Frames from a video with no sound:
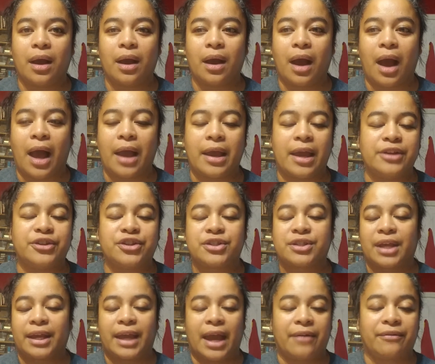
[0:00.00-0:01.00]
it just
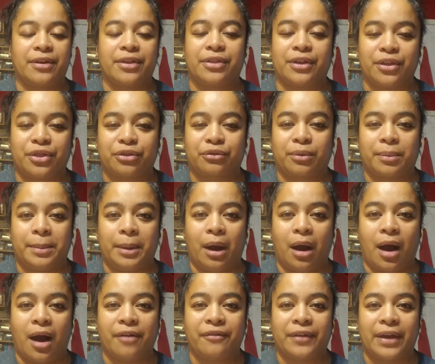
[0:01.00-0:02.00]
like everything threw me
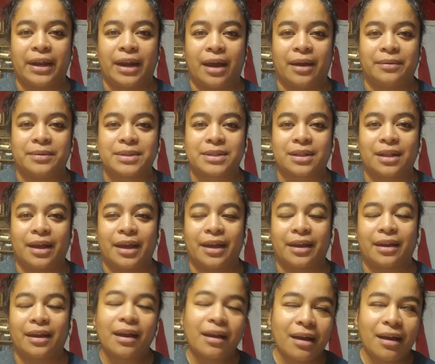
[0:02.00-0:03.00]
off, and I was like,
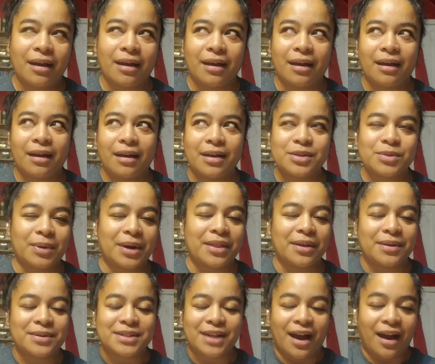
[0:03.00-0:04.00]
it's one of
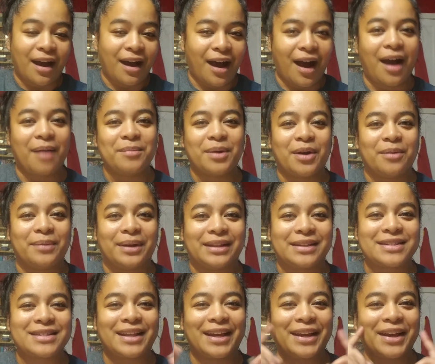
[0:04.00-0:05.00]
those aha
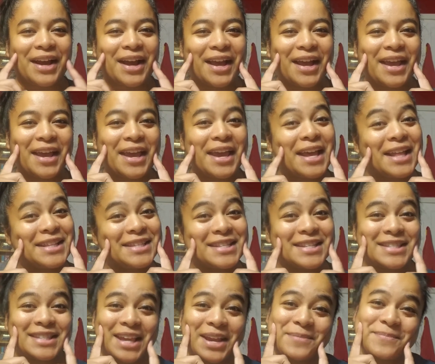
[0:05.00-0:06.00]
moments, like, it's the
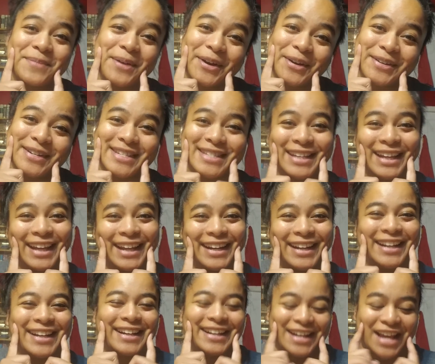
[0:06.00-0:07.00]
same person.
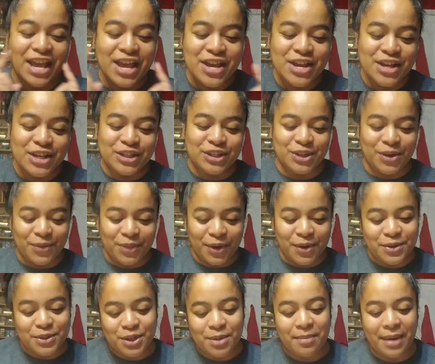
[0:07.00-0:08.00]
So
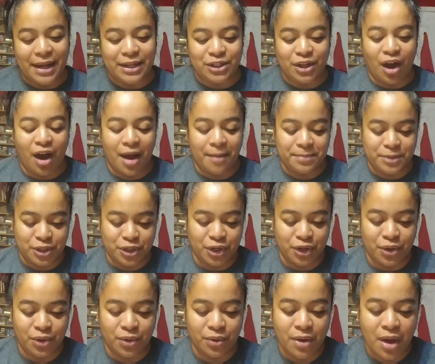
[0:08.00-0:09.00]
those are my top
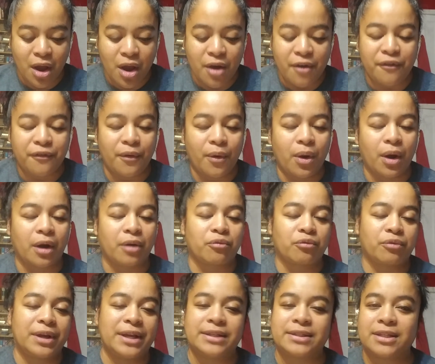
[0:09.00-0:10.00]
two for
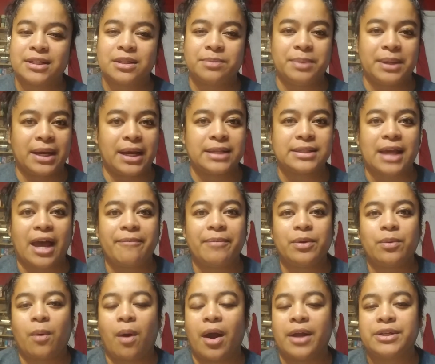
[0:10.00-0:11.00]
reasons because I've been
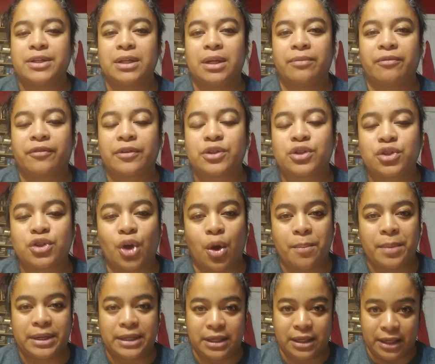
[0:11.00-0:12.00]
watching him for so
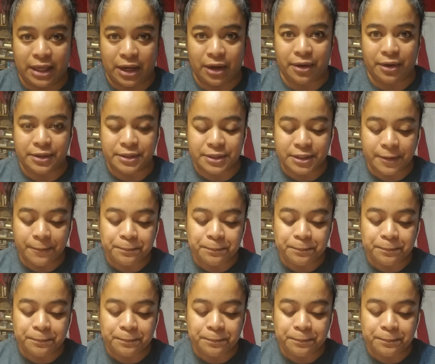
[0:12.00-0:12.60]
many years.